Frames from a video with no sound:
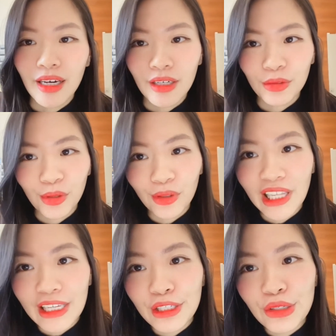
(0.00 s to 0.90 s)
Google
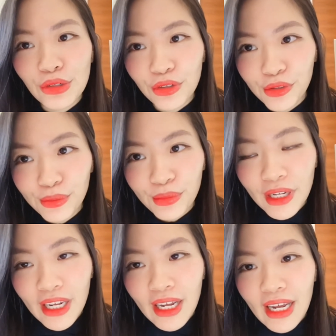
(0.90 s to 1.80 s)
Classroom.
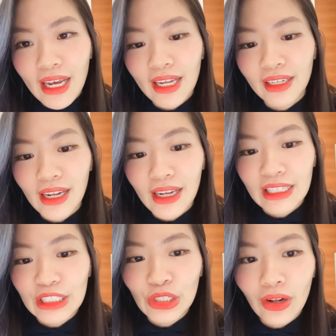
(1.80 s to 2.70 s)
And
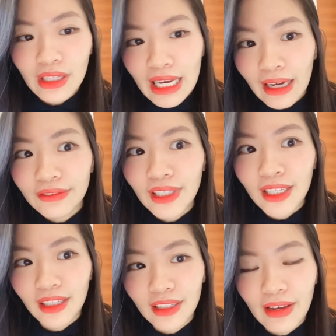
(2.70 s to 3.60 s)
then shortly after
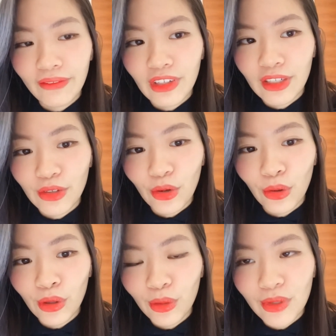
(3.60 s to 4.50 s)
I did that
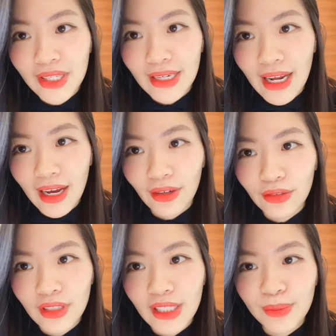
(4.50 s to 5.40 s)
video, it was
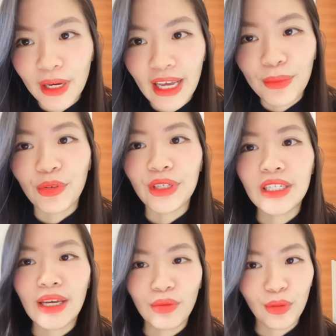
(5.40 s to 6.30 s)
announced by
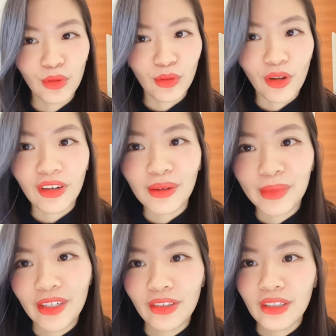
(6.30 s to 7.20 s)
MOE that we will no longer
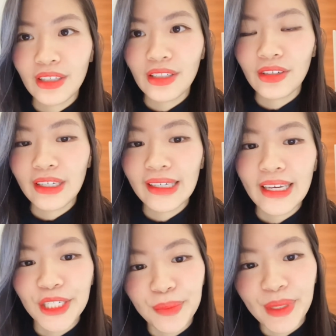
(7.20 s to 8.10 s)
be continuing
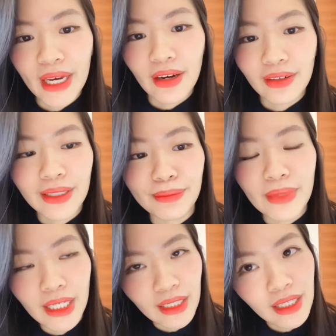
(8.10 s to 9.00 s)
HBL in
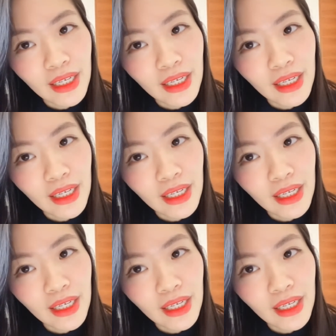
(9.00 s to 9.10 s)
May.